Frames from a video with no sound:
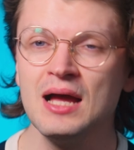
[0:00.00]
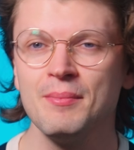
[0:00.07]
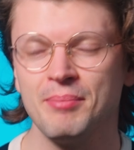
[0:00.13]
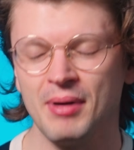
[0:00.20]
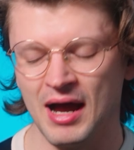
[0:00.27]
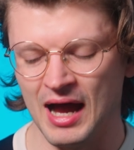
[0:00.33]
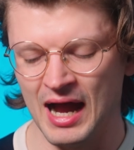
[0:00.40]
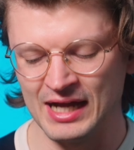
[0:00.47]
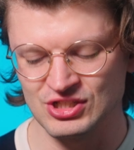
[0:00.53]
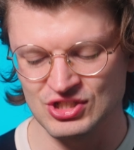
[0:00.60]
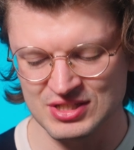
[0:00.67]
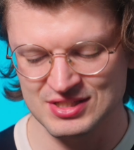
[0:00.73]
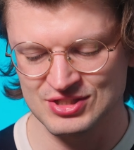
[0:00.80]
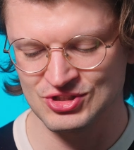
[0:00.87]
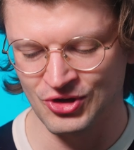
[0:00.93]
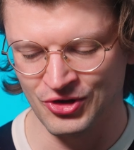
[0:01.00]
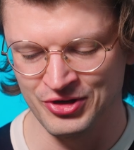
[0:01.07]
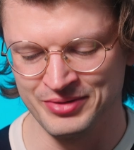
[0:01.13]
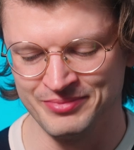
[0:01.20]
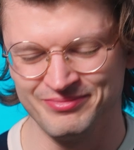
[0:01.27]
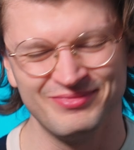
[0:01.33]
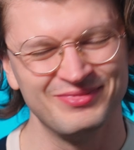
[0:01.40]
but I just
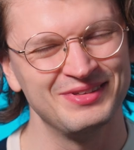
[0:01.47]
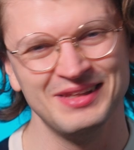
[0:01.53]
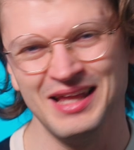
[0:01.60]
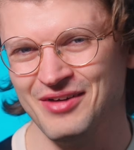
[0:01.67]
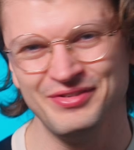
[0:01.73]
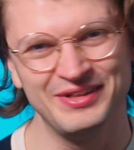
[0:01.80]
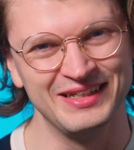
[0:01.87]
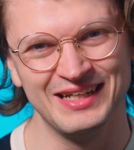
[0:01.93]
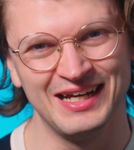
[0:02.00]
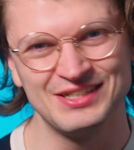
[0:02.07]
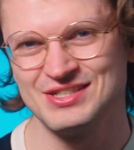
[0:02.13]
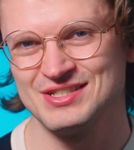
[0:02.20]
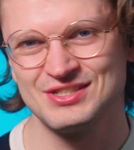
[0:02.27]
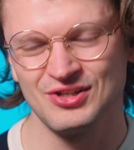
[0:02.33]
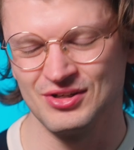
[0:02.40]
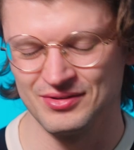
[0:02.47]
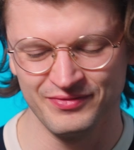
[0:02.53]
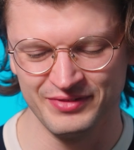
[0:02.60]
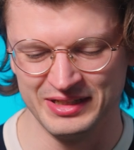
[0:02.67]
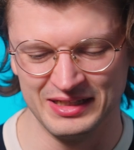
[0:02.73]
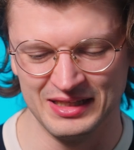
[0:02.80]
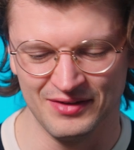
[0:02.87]
don't love it. I just don't
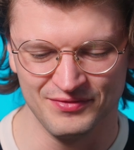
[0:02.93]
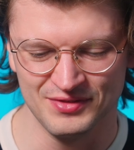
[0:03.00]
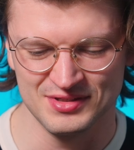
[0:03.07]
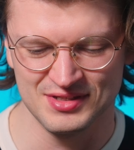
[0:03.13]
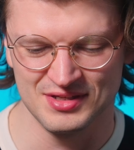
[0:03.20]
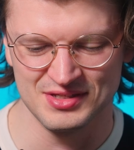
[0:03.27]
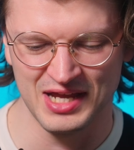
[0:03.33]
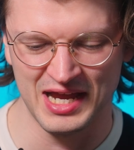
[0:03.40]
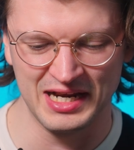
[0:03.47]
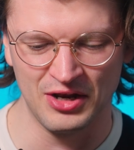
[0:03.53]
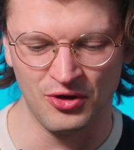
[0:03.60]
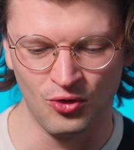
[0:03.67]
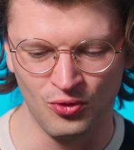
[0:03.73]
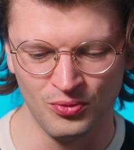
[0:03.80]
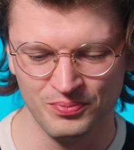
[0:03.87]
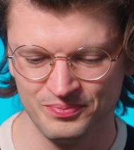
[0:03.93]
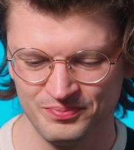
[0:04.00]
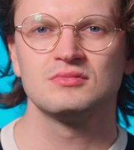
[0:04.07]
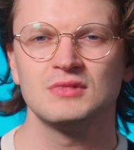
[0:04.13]
really love this design at all.